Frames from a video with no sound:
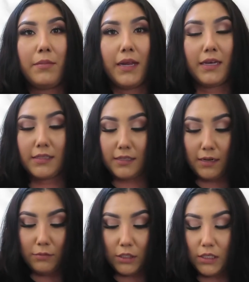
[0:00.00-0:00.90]
Next,
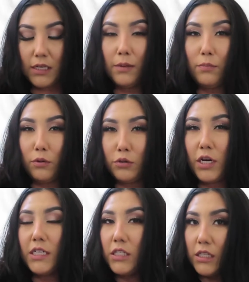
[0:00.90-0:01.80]
I'm just gonna blow
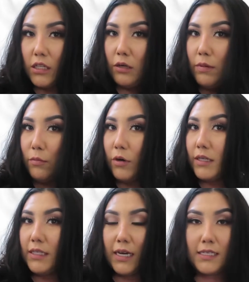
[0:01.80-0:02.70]
dry it just a little bit more,
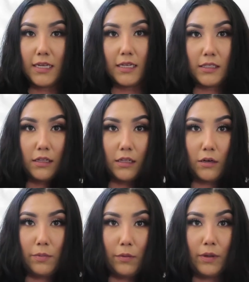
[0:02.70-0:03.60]
because like I said, it's a
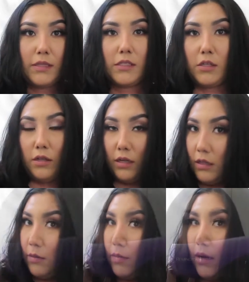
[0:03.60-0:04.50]
little bit wet still in
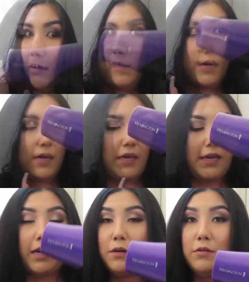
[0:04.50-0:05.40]
the bottom.
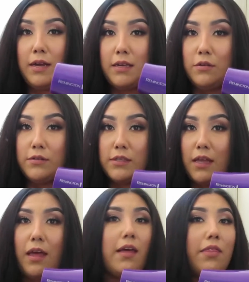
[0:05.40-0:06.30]
And I do not use
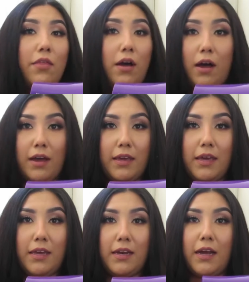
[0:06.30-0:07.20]
the hot
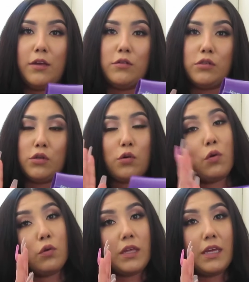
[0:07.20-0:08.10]
heat, I use the
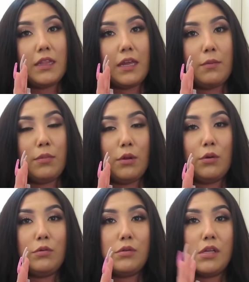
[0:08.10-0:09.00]
cold heat that it
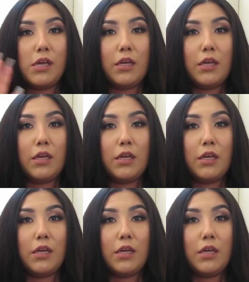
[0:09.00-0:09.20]
blows,